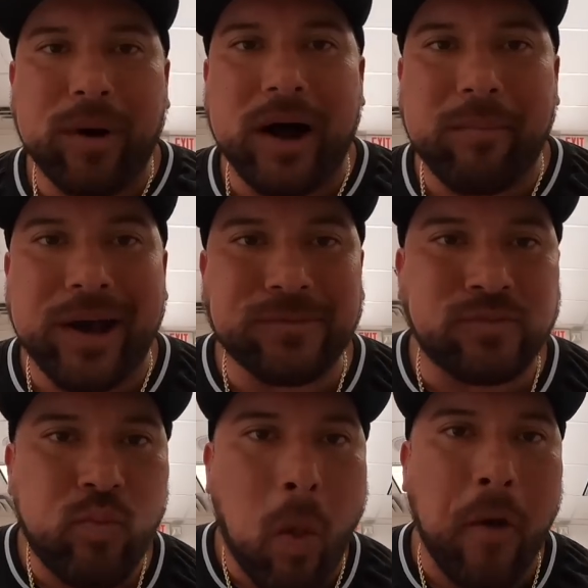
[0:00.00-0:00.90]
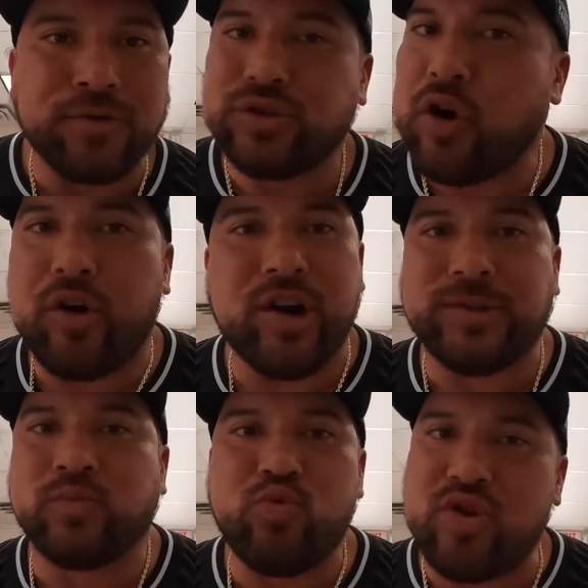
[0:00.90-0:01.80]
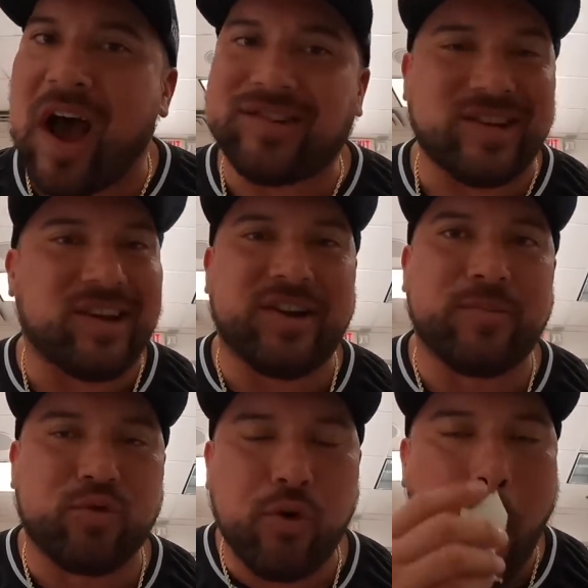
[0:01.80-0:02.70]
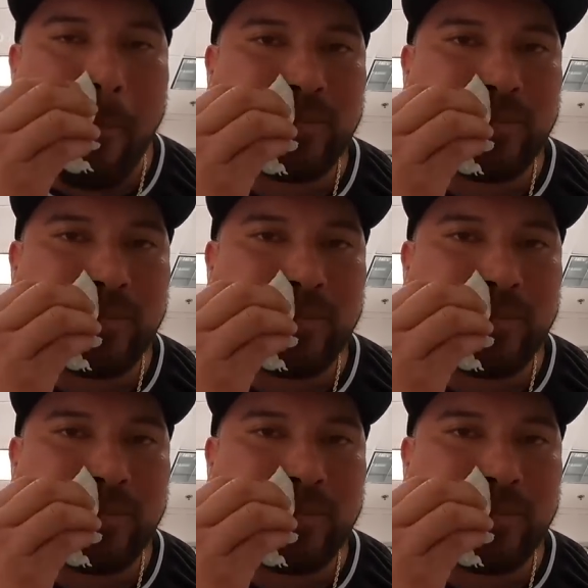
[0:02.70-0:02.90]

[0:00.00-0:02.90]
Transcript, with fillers: man. So good. Guys gotta come through.